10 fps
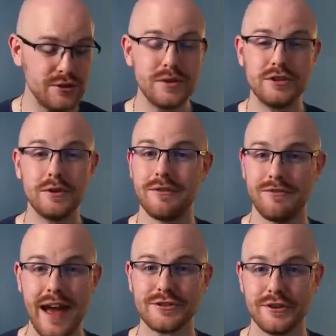You could do it
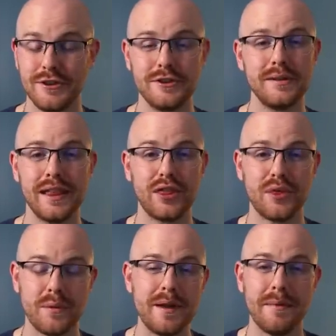faster. You could do it in
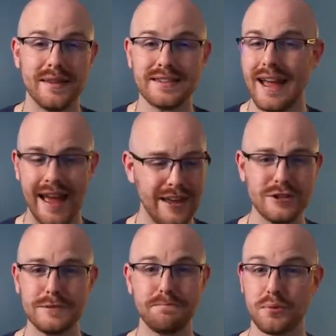3 months, and
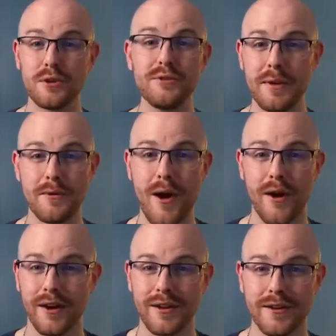just prove me wrong.